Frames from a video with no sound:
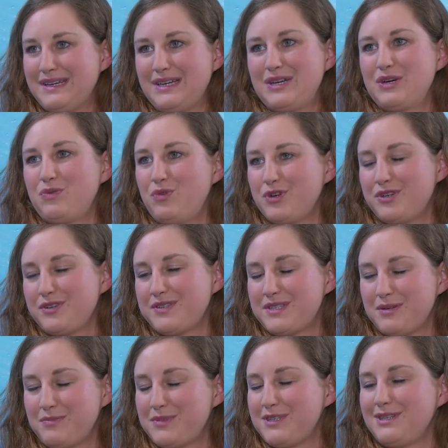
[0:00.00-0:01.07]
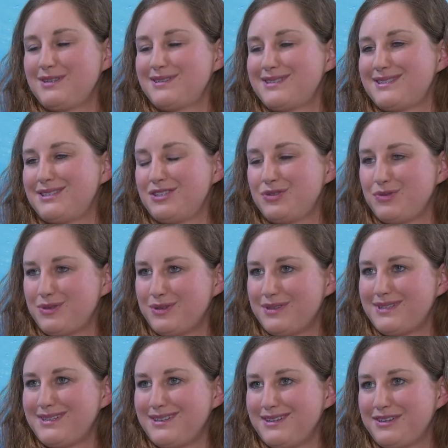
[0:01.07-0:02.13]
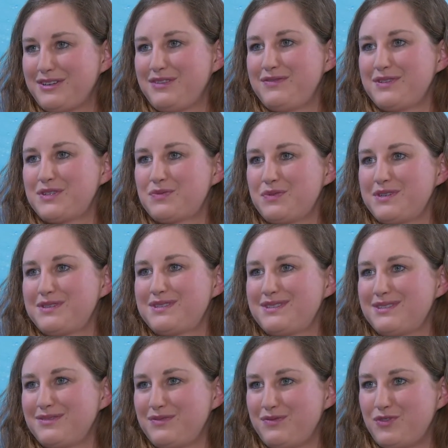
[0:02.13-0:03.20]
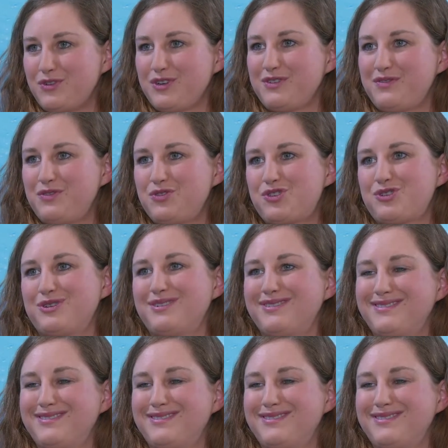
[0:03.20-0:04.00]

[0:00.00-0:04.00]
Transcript: what are some things that you could give us with for the future?